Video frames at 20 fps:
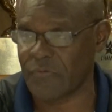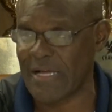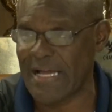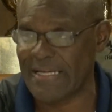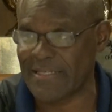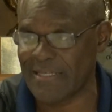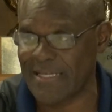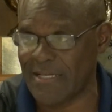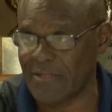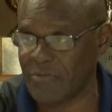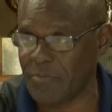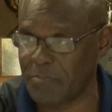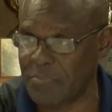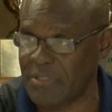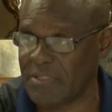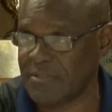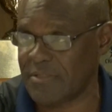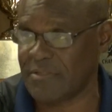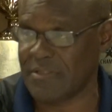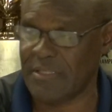riding down the
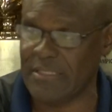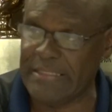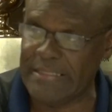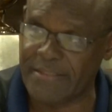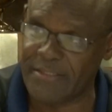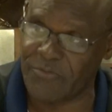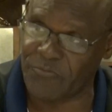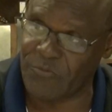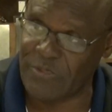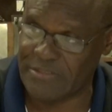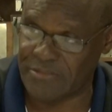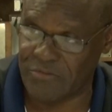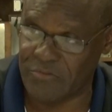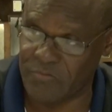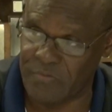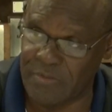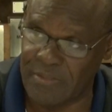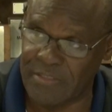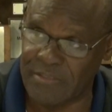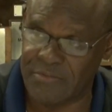buses, eating in
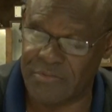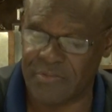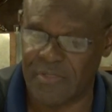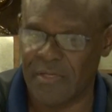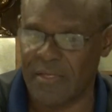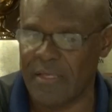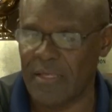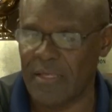restaurants,